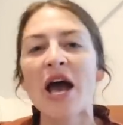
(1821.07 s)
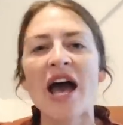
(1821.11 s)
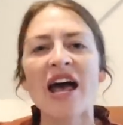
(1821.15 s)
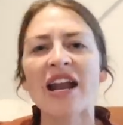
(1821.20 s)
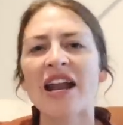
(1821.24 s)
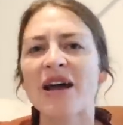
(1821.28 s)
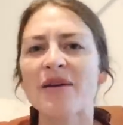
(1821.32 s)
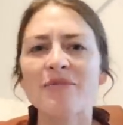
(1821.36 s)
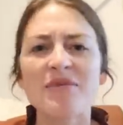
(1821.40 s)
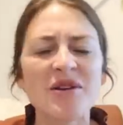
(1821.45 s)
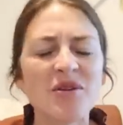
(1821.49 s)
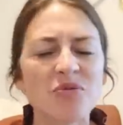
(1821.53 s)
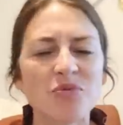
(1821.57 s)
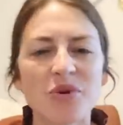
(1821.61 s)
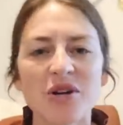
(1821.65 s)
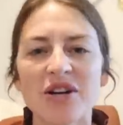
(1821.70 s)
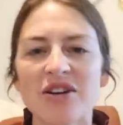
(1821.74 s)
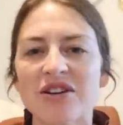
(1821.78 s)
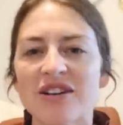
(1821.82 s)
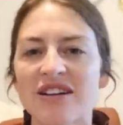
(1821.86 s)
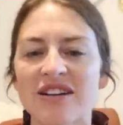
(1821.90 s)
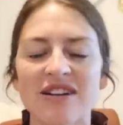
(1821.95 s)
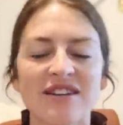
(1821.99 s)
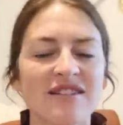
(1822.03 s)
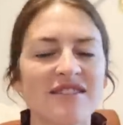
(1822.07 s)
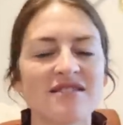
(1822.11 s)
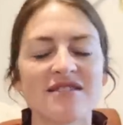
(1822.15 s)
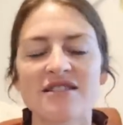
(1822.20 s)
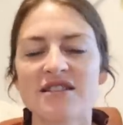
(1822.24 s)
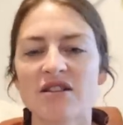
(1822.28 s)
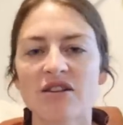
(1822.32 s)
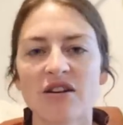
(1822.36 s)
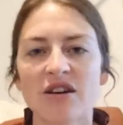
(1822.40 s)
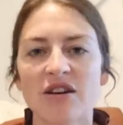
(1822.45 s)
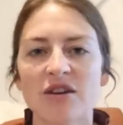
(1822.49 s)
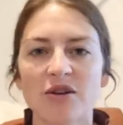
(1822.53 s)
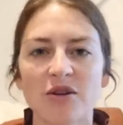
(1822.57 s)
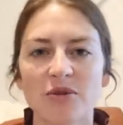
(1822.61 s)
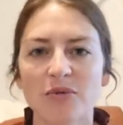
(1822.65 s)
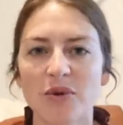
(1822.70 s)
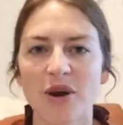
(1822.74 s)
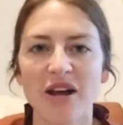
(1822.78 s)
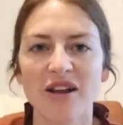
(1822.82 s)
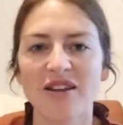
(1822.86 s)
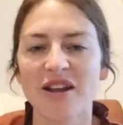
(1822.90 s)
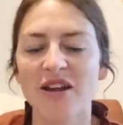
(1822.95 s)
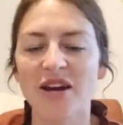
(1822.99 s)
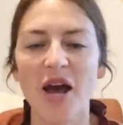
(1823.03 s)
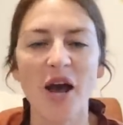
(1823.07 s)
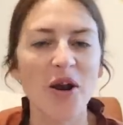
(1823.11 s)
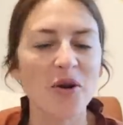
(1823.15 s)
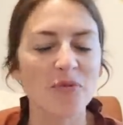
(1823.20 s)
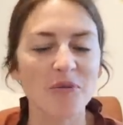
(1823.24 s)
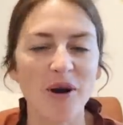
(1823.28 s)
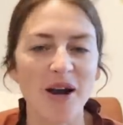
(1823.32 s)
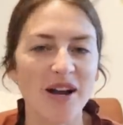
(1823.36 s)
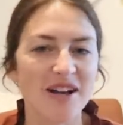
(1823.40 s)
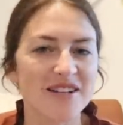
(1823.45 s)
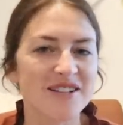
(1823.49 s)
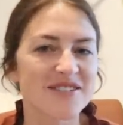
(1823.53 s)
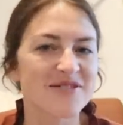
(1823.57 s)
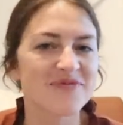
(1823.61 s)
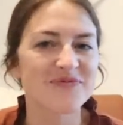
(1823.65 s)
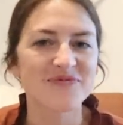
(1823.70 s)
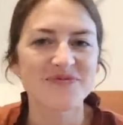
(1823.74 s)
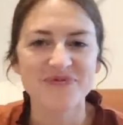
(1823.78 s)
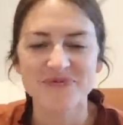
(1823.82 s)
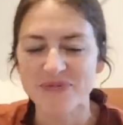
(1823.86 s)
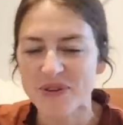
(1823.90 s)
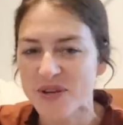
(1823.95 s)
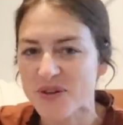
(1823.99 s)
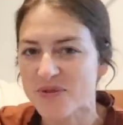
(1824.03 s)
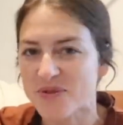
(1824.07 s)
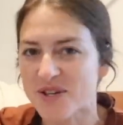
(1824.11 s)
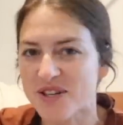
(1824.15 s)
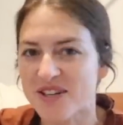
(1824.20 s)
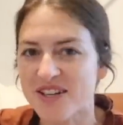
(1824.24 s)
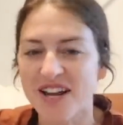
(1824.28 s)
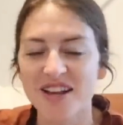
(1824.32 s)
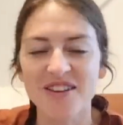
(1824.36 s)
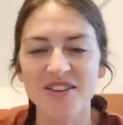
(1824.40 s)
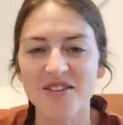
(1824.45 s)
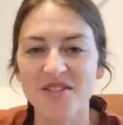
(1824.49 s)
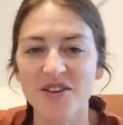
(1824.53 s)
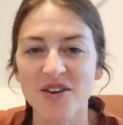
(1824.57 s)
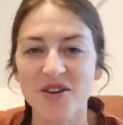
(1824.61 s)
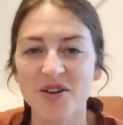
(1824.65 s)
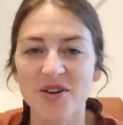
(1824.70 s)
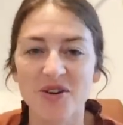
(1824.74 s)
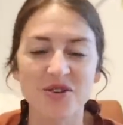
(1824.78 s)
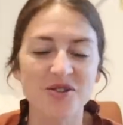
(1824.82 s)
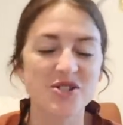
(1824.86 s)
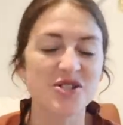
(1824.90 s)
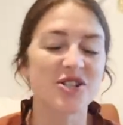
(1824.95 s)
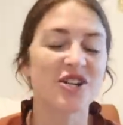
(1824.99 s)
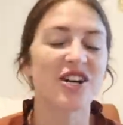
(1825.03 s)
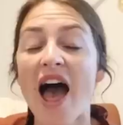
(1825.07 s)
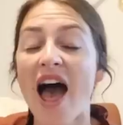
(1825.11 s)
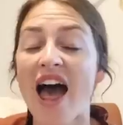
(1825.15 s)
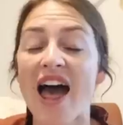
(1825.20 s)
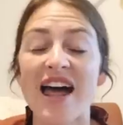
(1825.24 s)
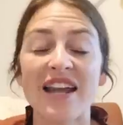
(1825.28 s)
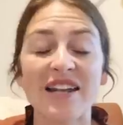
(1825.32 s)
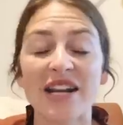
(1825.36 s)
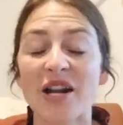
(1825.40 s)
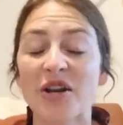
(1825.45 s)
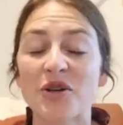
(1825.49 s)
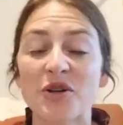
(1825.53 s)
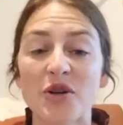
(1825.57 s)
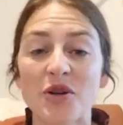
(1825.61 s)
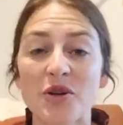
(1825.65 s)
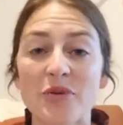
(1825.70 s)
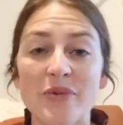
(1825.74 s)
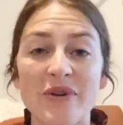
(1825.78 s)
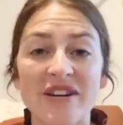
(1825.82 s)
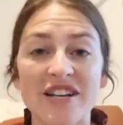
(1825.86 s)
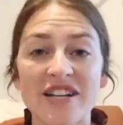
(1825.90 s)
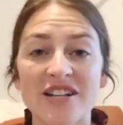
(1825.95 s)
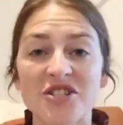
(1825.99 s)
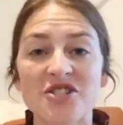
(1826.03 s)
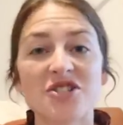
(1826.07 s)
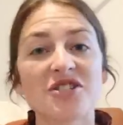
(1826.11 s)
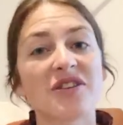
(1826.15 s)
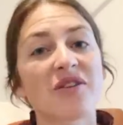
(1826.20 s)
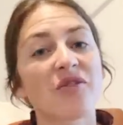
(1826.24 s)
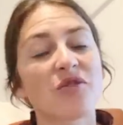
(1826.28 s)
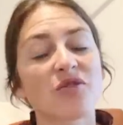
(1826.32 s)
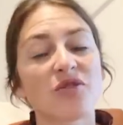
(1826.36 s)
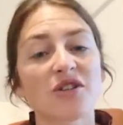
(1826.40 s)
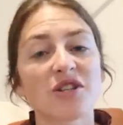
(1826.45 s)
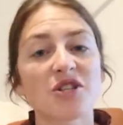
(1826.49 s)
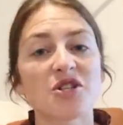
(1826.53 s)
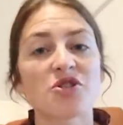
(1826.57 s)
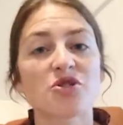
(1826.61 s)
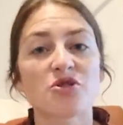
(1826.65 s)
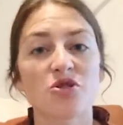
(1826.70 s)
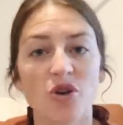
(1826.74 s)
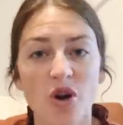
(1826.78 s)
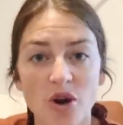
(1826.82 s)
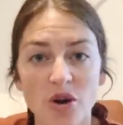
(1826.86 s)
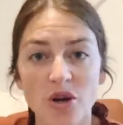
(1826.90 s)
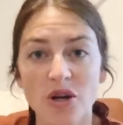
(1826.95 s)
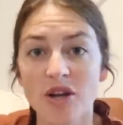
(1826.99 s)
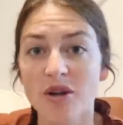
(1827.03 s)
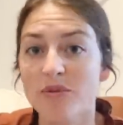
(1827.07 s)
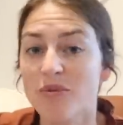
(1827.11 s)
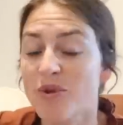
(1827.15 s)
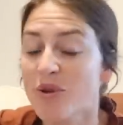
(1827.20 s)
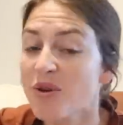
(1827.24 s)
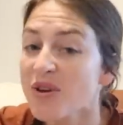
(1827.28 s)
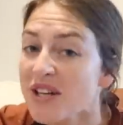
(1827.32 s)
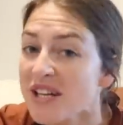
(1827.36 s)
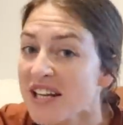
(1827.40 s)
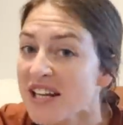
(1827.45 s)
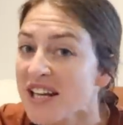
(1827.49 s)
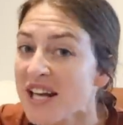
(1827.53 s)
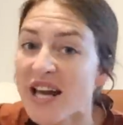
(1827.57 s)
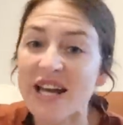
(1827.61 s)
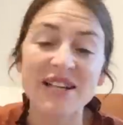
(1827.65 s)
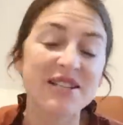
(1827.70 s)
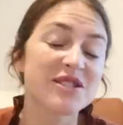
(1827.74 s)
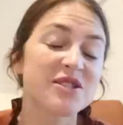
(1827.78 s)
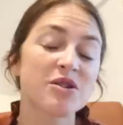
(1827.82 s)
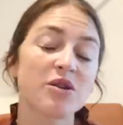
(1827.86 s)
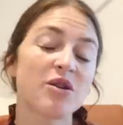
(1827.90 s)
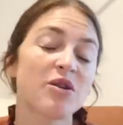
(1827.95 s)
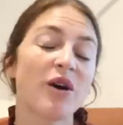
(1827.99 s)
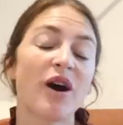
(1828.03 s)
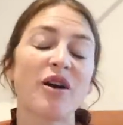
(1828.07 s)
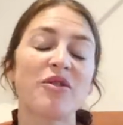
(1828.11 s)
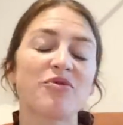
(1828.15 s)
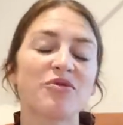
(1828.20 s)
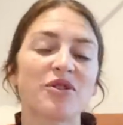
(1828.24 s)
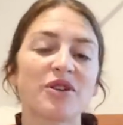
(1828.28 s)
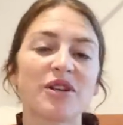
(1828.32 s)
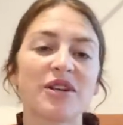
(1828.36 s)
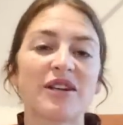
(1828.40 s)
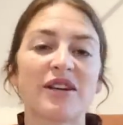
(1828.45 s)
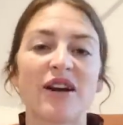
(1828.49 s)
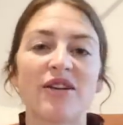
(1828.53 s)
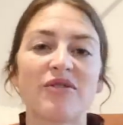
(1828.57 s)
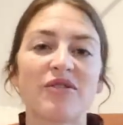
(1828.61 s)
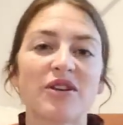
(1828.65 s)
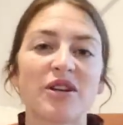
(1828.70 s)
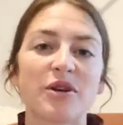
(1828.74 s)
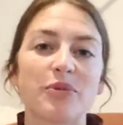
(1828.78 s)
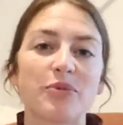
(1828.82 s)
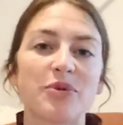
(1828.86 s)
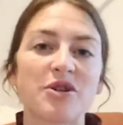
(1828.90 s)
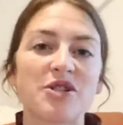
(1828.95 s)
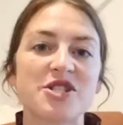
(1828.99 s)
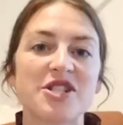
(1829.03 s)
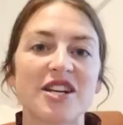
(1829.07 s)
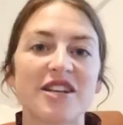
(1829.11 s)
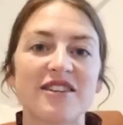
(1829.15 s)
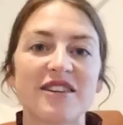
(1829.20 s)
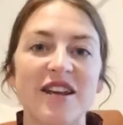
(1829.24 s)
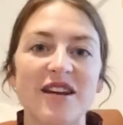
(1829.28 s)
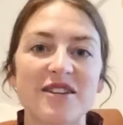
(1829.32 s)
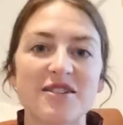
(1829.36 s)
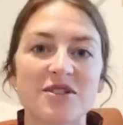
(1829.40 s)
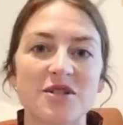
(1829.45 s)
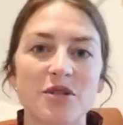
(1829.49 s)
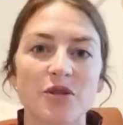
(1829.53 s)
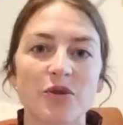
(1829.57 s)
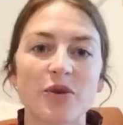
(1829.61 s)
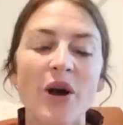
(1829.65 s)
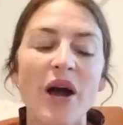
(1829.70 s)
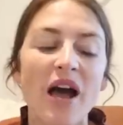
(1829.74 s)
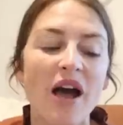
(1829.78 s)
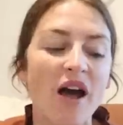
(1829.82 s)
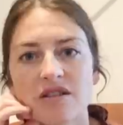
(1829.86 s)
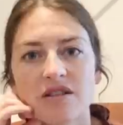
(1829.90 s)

And I mean weird in an endearing good way. Like, I don't mind being weird. I love our culture. And I don't know, the Mennonites just have a really strong community, and so I really appreciate that too.